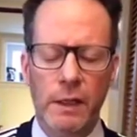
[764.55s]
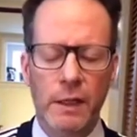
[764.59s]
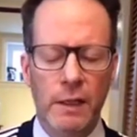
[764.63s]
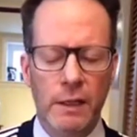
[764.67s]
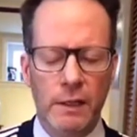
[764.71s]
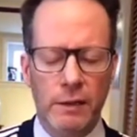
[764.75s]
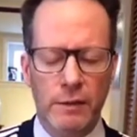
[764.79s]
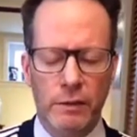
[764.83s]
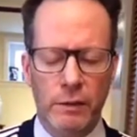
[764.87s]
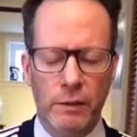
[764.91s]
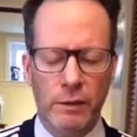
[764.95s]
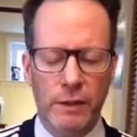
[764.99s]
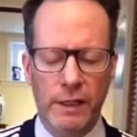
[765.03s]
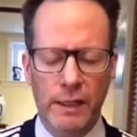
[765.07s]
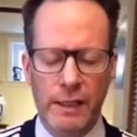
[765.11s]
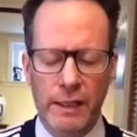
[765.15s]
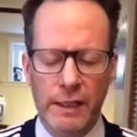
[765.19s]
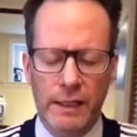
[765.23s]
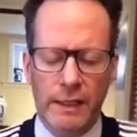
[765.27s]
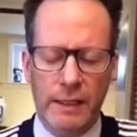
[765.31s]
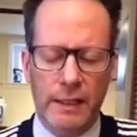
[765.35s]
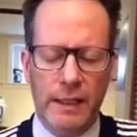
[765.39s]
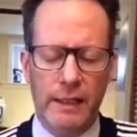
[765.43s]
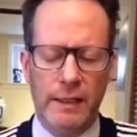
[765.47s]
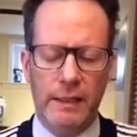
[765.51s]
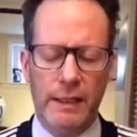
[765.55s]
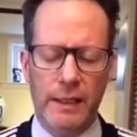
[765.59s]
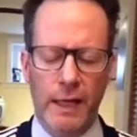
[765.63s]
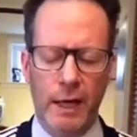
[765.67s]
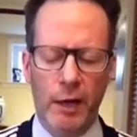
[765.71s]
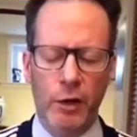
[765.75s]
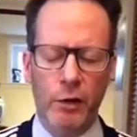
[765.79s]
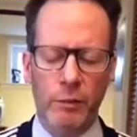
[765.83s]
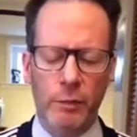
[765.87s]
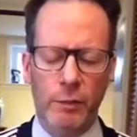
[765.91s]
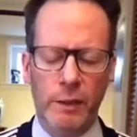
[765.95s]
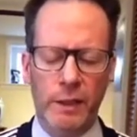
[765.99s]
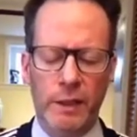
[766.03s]
So the in and the
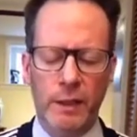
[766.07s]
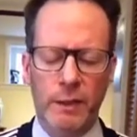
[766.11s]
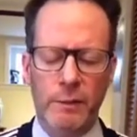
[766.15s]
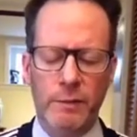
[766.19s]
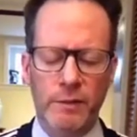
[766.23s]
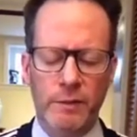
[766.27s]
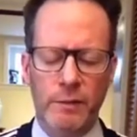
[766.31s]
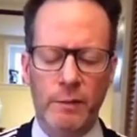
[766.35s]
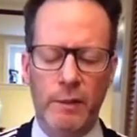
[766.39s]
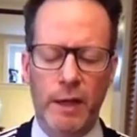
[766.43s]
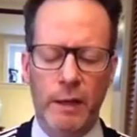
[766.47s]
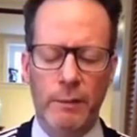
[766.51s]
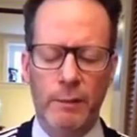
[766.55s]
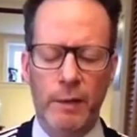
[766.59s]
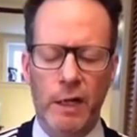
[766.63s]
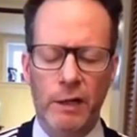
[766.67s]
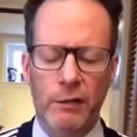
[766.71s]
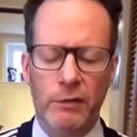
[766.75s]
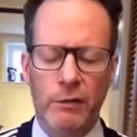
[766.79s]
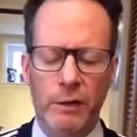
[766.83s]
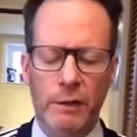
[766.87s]
out becomes my mantra.